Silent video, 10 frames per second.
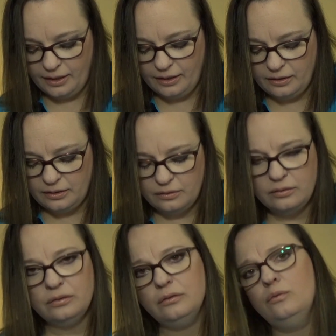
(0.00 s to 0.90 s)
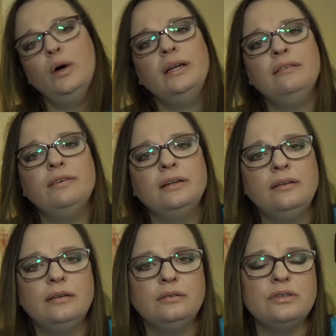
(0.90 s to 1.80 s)
And what, if
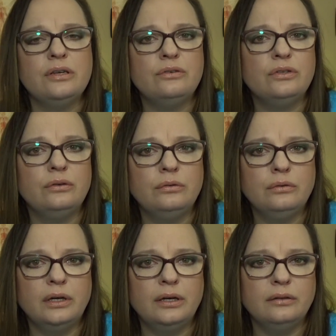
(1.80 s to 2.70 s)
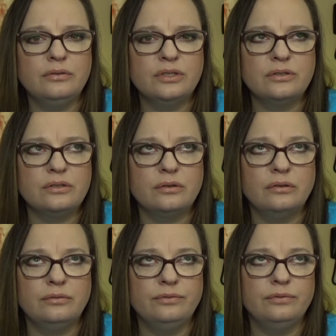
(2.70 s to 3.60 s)
anything, do you do to sort
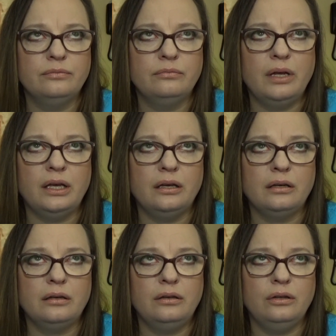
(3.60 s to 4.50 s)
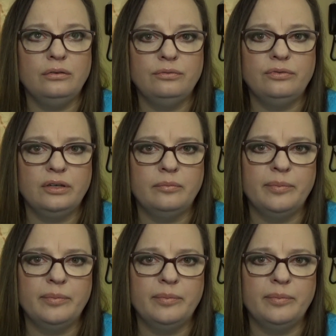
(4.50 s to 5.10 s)
of make you feel